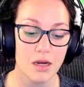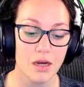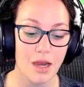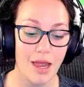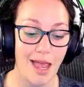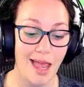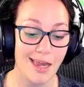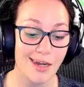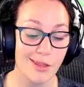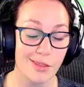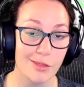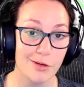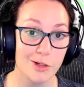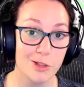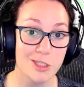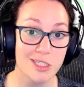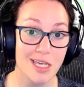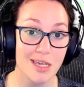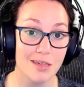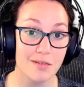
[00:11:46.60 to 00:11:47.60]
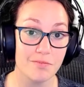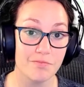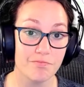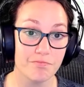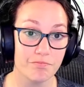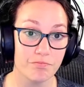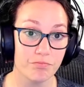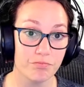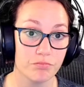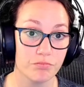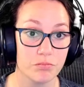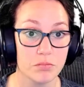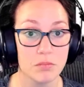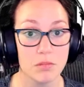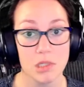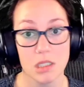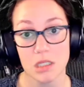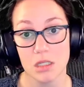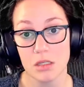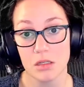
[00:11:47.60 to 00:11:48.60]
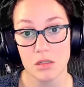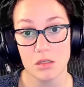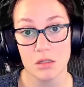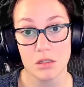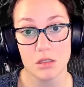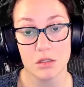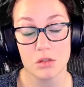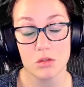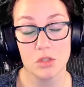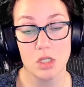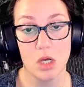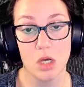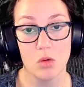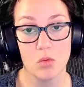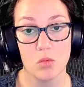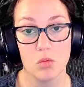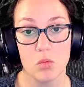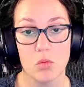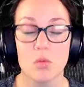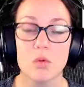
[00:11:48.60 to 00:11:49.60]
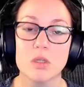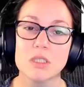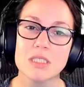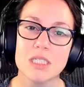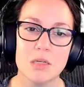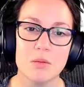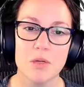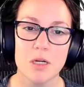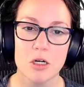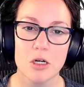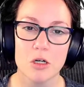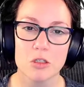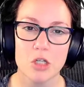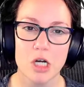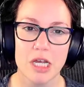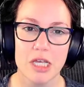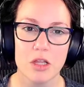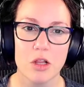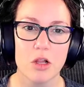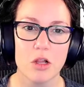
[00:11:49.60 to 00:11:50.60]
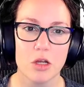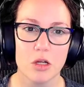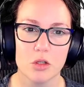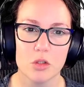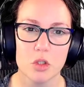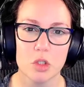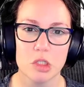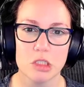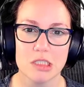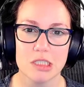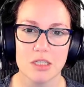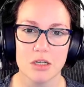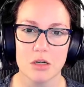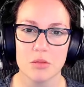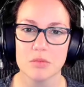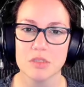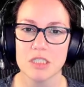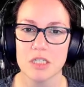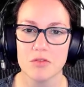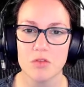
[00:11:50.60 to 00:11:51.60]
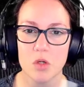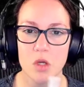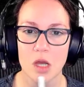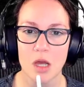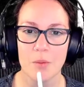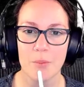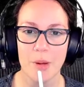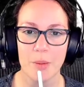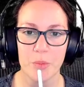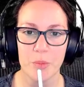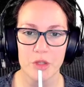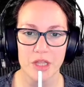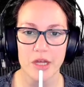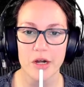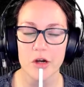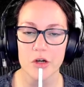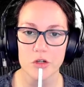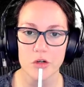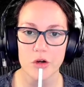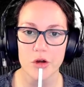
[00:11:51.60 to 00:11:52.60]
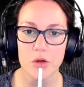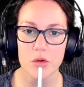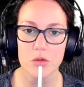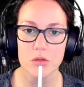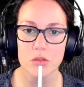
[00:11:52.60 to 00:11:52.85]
and a third side. So what's going to be our triangle congruence theorem? See if you can come up with that on your own.